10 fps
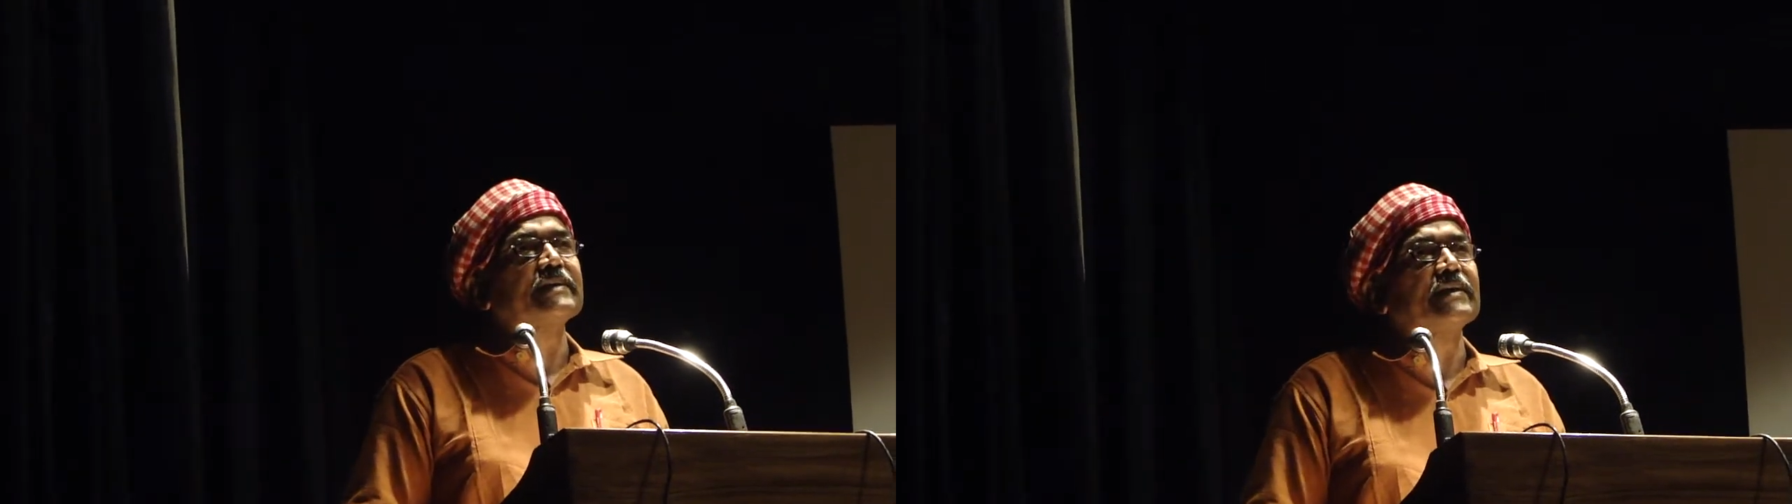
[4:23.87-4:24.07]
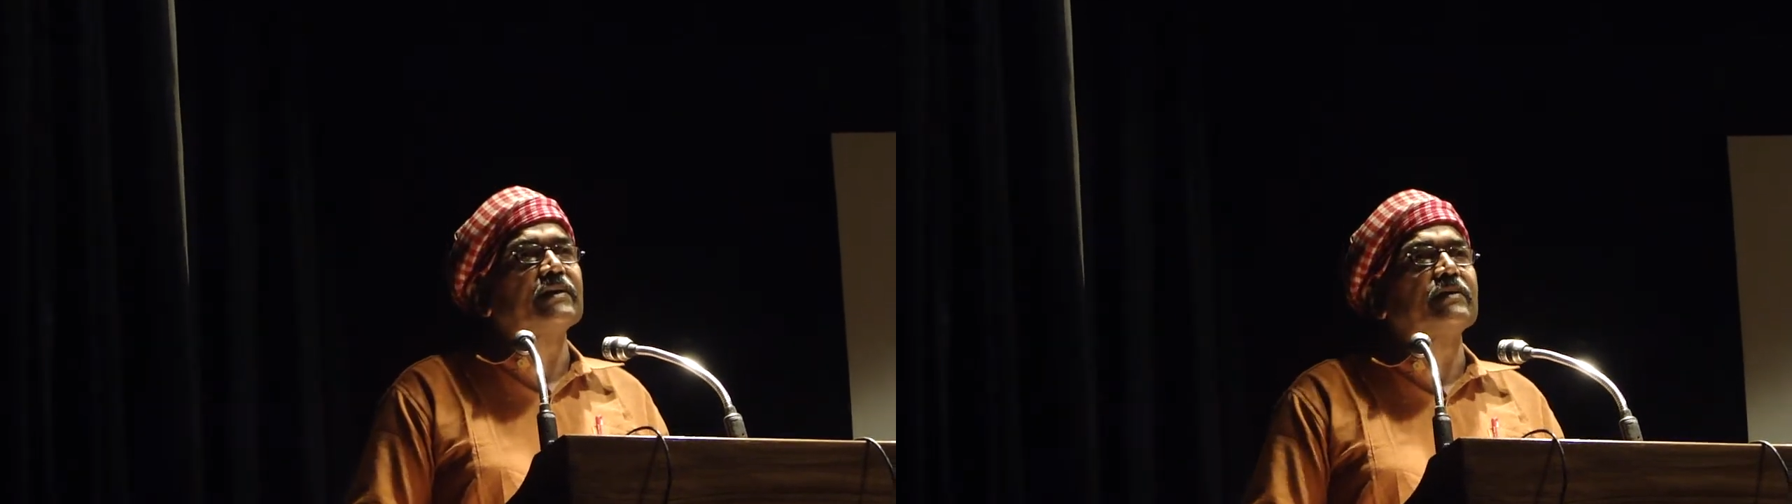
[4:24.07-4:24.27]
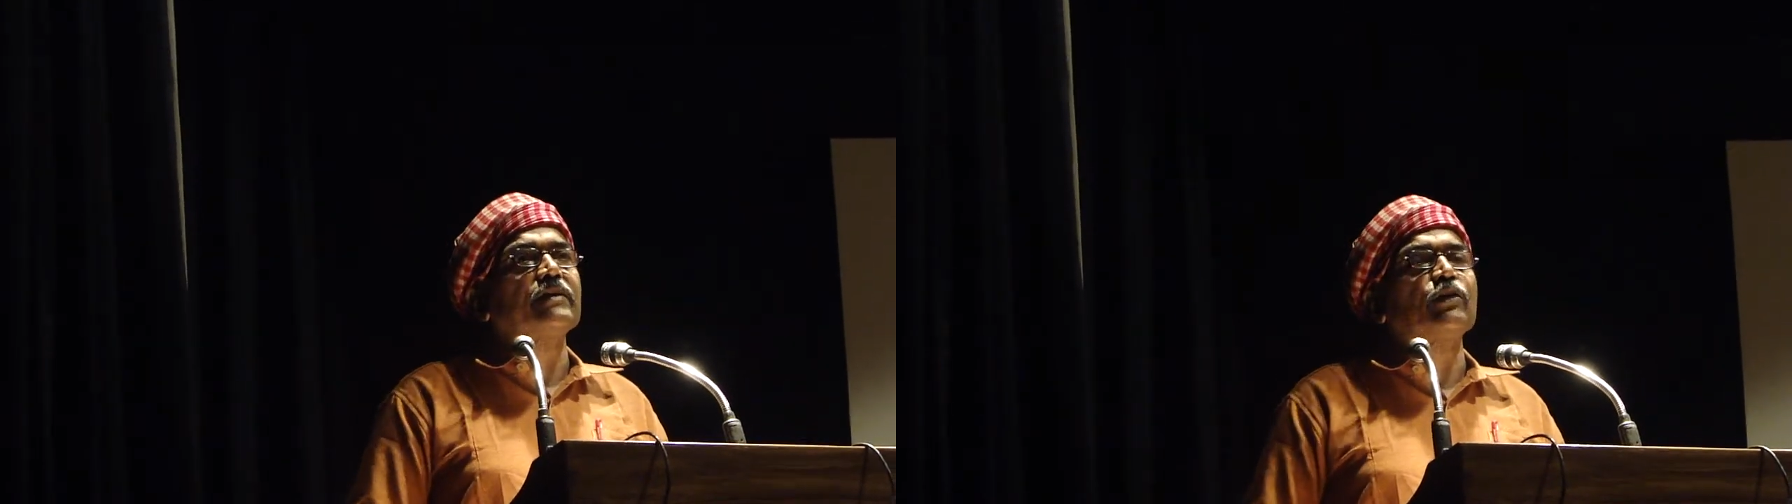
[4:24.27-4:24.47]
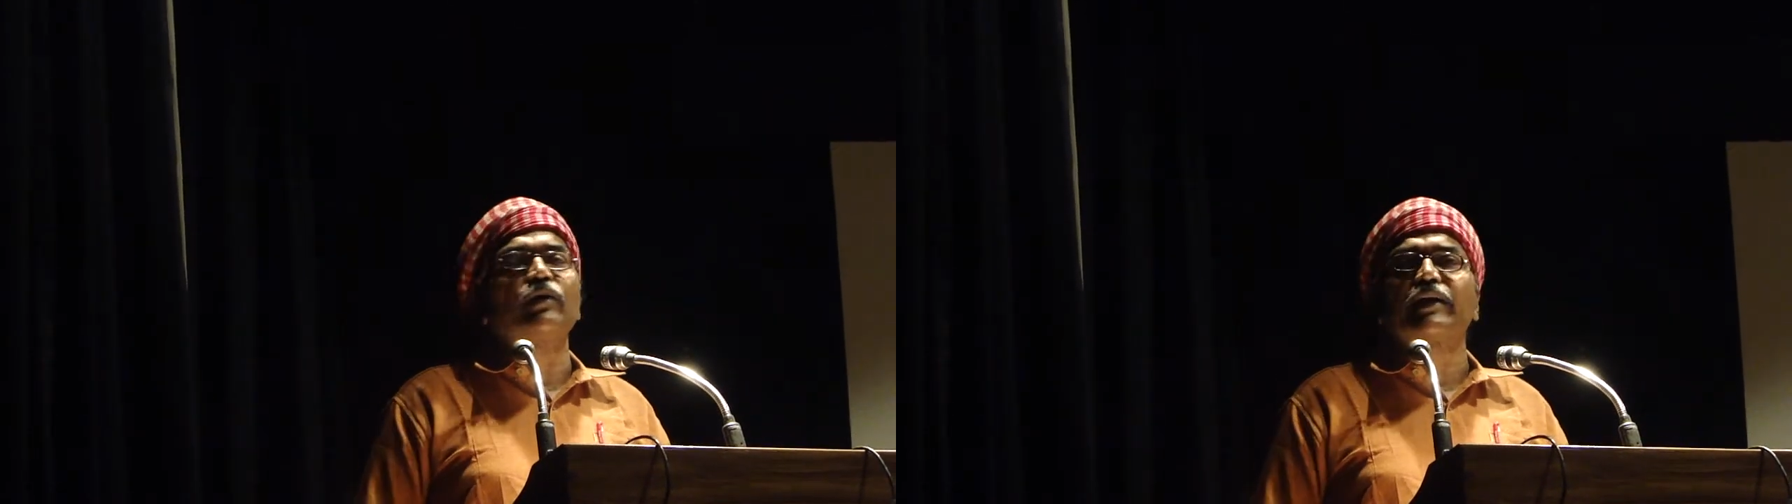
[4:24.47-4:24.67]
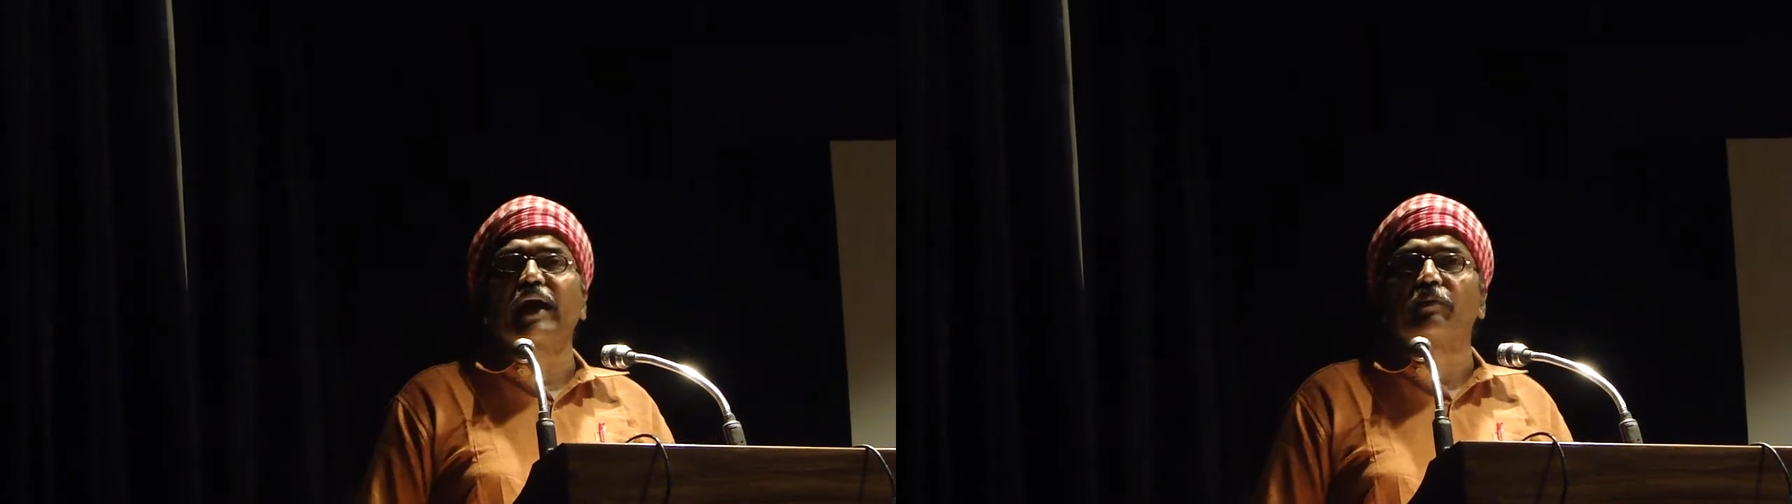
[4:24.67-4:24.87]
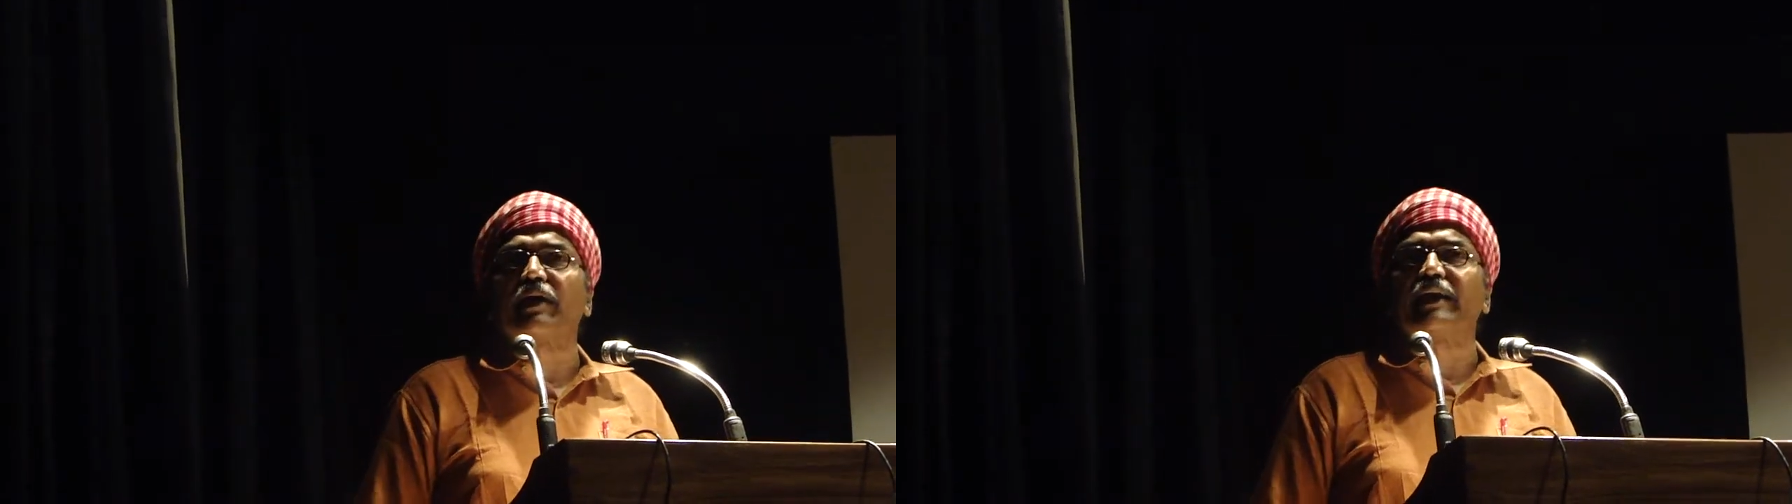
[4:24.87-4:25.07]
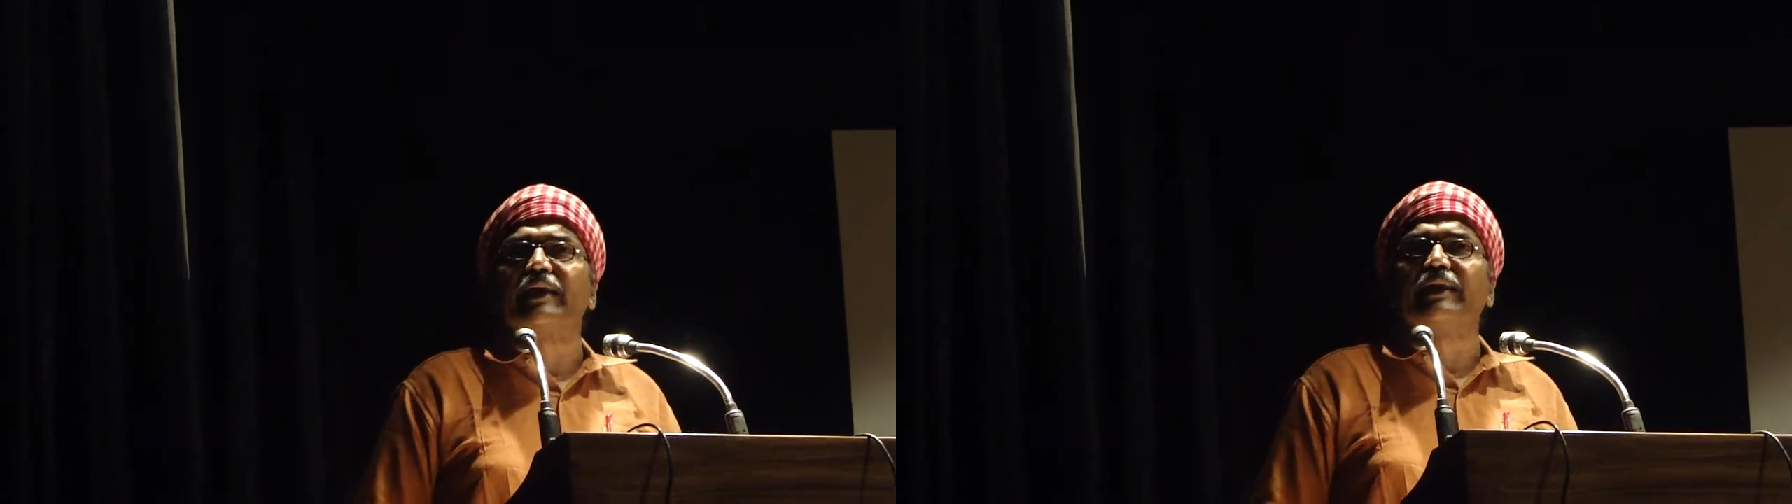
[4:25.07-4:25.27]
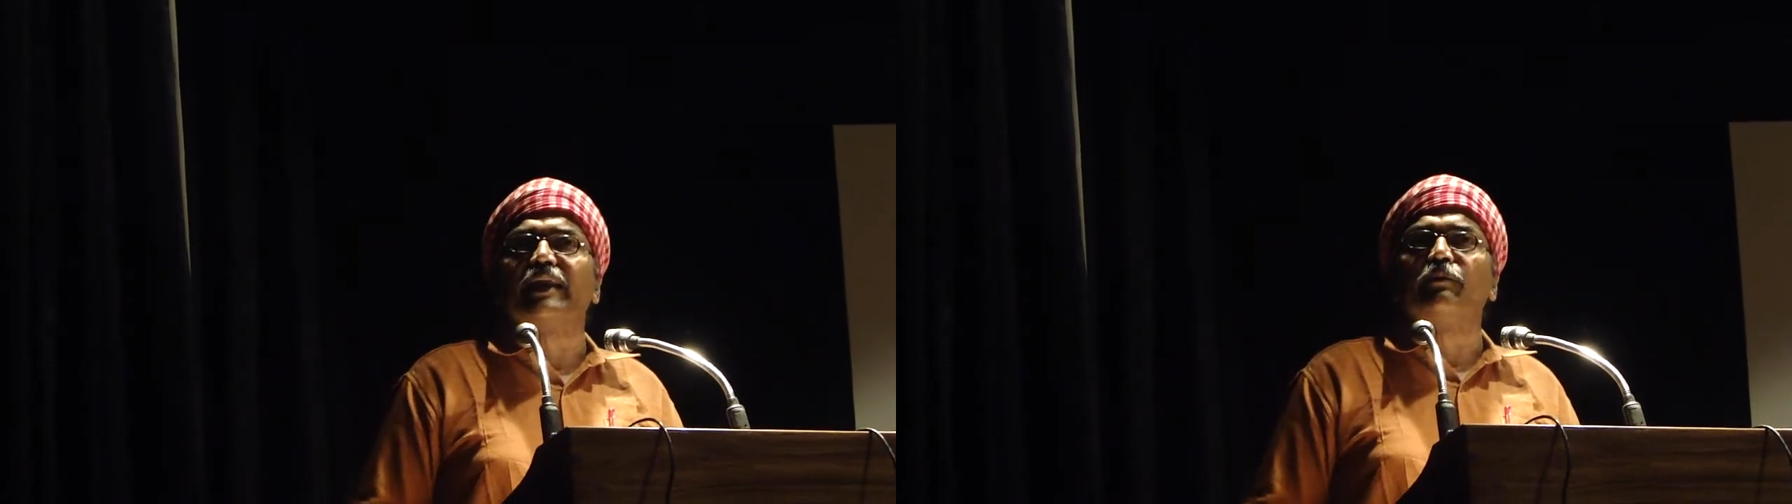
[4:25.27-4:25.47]
in Union Carbide
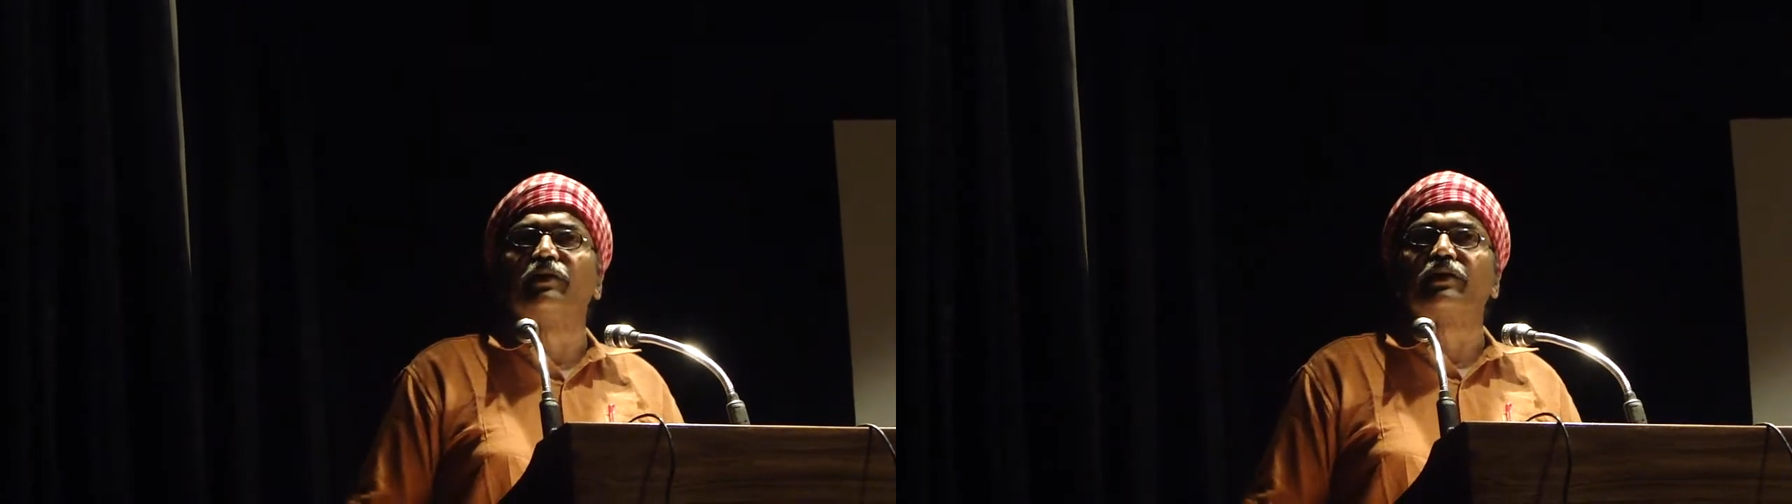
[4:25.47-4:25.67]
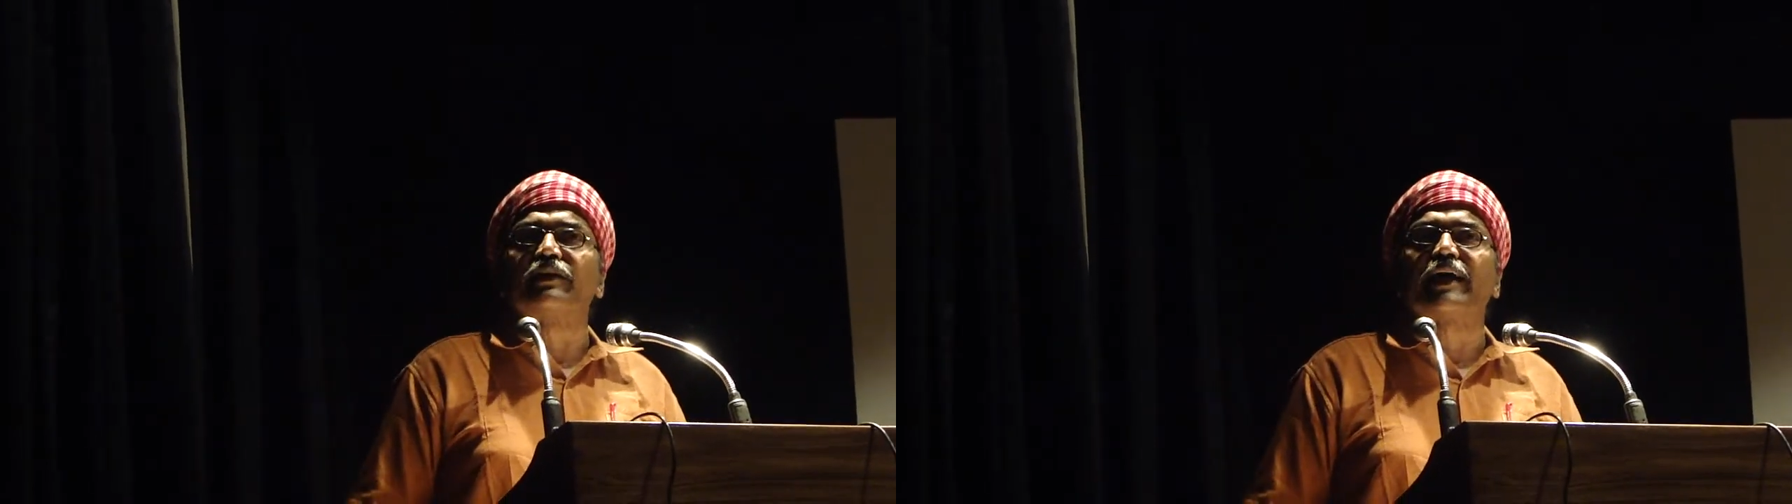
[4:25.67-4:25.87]
India Limited.